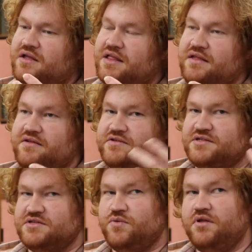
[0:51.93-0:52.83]
Like, there's
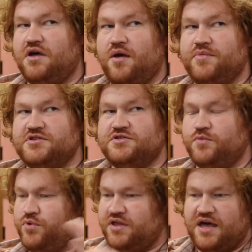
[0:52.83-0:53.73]
this one comic
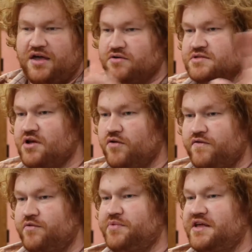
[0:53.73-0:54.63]
strip where the guy goes all
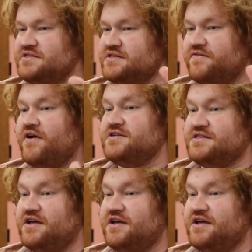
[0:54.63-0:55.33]
over the place, The Far